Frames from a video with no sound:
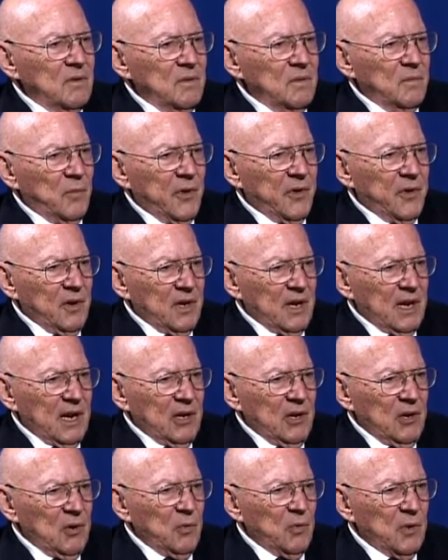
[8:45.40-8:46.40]
Whether or not
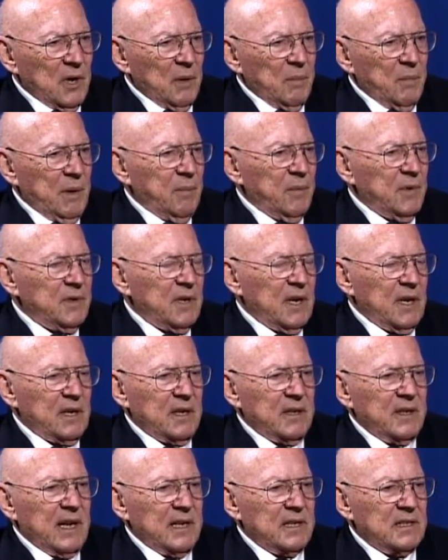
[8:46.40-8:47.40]
you want to be
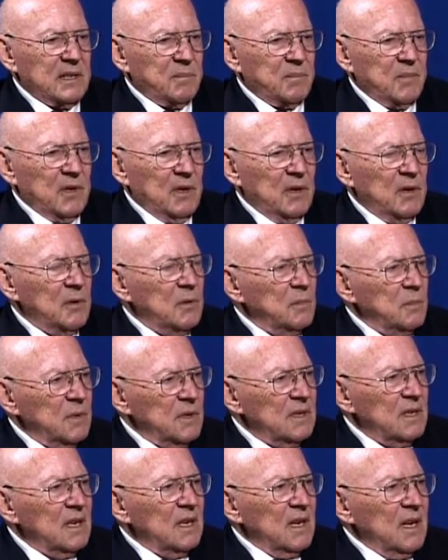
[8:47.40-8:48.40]
protected, that's up to you, but
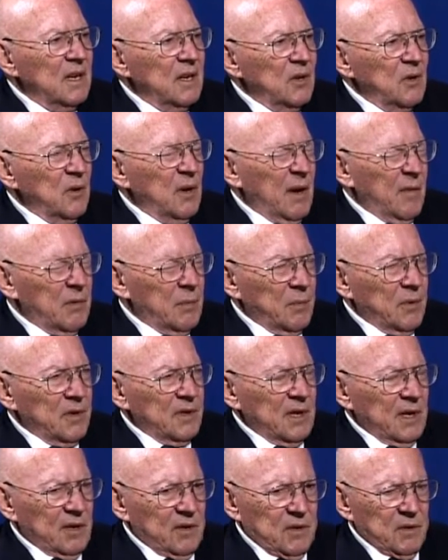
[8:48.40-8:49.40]
you have to
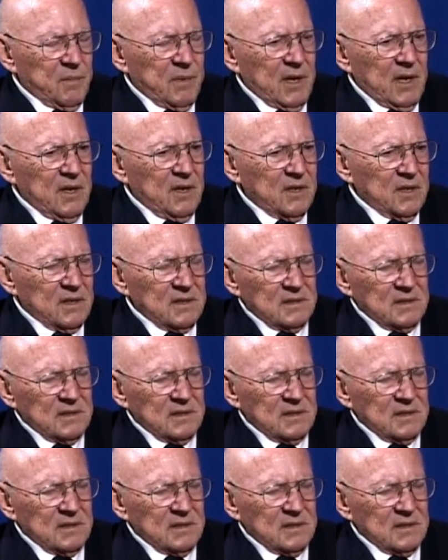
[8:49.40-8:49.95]
protect your patient.